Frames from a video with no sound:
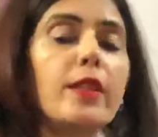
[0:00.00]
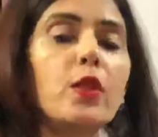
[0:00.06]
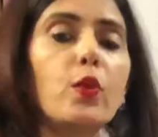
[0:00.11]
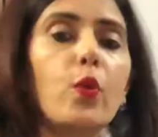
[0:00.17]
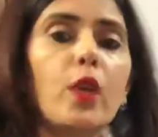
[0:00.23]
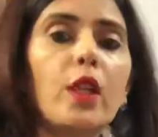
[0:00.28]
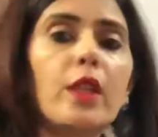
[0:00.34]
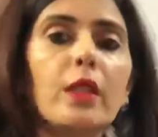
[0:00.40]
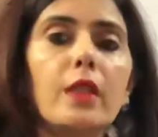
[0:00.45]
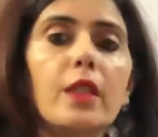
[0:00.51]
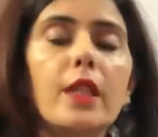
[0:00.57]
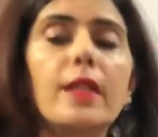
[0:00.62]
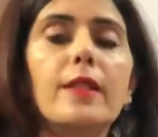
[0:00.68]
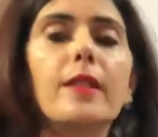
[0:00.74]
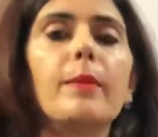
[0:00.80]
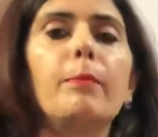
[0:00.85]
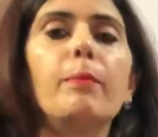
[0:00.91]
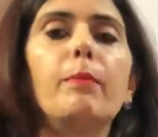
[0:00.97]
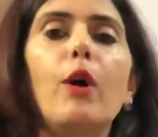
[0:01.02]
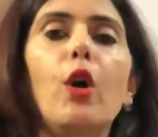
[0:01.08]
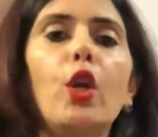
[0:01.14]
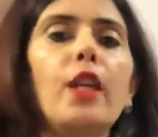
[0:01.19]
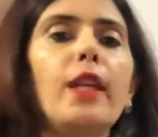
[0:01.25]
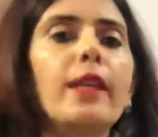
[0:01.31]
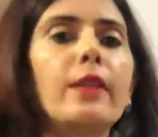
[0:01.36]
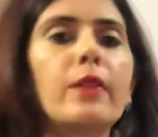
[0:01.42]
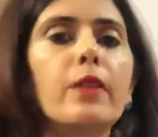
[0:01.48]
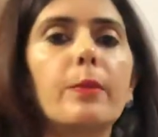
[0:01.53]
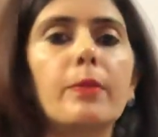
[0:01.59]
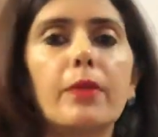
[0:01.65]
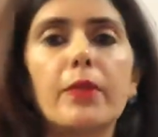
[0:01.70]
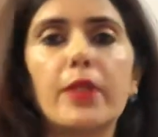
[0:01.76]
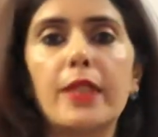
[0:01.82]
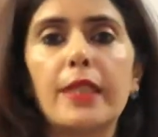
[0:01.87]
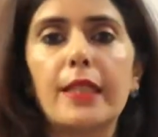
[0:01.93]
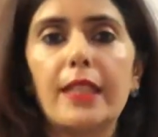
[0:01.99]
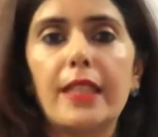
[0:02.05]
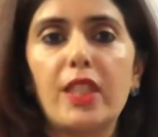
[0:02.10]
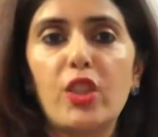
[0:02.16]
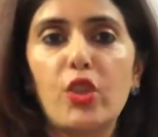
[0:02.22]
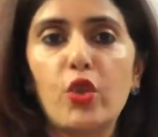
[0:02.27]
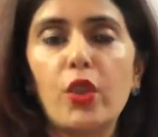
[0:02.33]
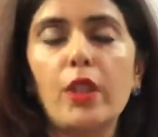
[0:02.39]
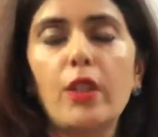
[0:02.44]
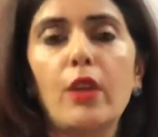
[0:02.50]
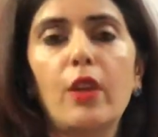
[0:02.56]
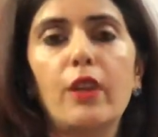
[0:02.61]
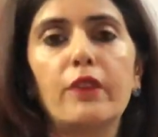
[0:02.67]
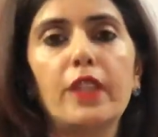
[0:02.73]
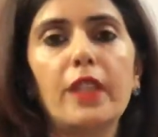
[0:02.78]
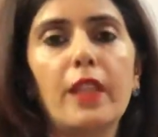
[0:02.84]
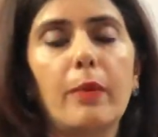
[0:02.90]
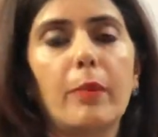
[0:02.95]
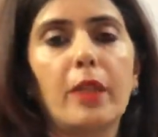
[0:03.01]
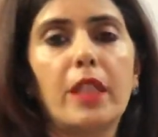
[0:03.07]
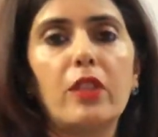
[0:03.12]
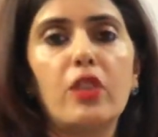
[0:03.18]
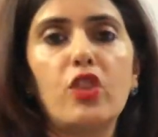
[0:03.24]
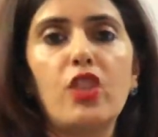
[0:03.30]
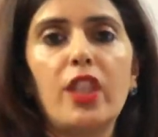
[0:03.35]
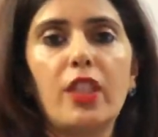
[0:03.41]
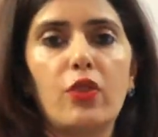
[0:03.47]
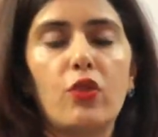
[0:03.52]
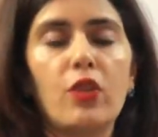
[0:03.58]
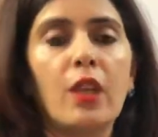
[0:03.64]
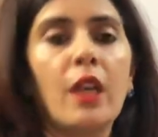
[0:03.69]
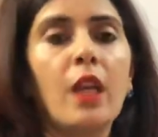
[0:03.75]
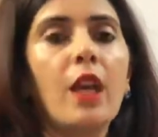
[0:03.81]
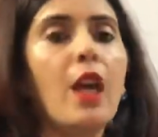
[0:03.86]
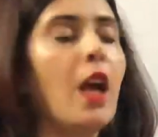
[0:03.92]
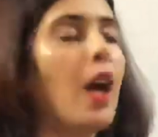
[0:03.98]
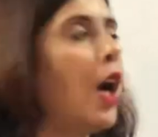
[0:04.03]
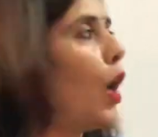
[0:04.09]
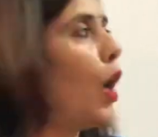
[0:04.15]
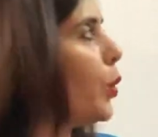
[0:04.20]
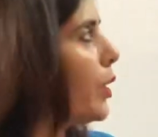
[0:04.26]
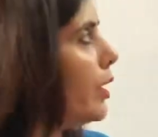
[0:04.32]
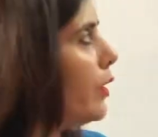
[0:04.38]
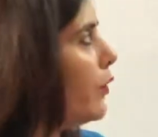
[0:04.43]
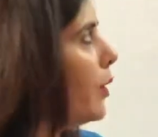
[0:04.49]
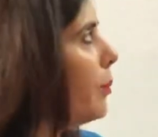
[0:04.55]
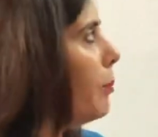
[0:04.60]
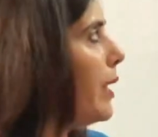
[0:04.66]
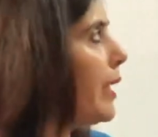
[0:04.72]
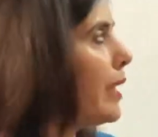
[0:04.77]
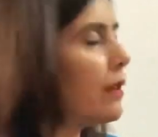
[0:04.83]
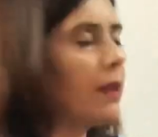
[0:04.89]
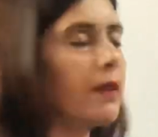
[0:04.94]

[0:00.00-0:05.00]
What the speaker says: is what? A symbolic representation of the chemical change. How can we make